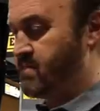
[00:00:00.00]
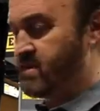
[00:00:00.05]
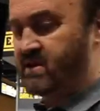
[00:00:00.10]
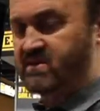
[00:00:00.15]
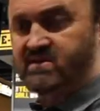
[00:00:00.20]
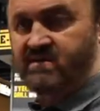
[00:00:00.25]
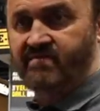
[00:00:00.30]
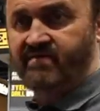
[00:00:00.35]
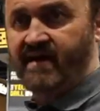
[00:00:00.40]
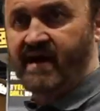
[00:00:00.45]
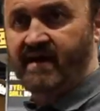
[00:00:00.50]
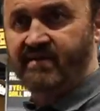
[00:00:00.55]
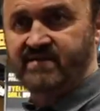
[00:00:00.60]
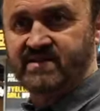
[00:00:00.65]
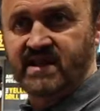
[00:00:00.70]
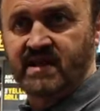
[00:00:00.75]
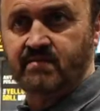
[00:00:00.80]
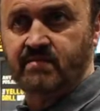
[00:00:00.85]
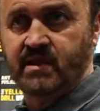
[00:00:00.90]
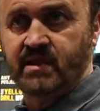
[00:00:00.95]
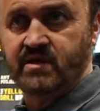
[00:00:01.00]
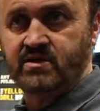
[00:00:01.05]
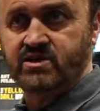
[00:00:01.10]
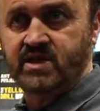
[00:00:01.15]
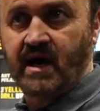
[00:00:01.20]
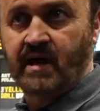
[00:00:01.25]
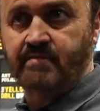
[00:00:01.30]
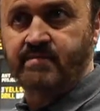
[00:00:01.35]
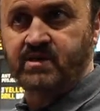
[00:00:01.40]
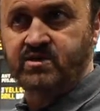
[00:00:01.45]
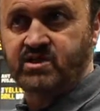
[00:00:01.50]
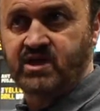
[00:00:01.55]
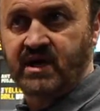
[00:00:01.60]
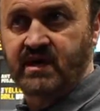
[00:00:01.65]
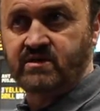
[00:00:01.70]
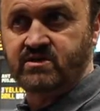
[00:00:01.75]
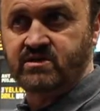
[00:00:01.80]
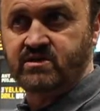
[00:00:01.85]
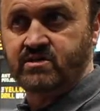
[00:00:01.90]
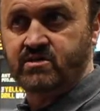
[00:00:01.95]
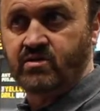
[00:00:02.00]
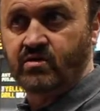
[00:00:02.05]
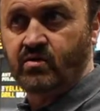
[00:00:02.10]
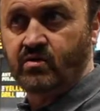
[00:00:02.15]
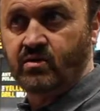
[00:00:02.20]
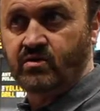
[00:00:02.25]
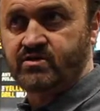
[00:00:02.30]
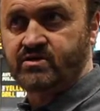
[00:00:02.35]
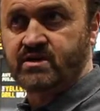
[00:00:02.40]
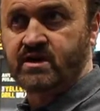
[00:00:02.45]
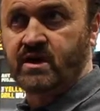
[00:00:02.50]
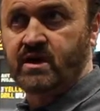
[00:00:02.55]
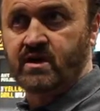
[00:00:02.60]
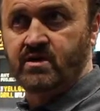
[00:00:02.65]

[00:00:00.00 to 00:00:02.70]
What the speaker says: and it's a 5-10 minute job to change the tools.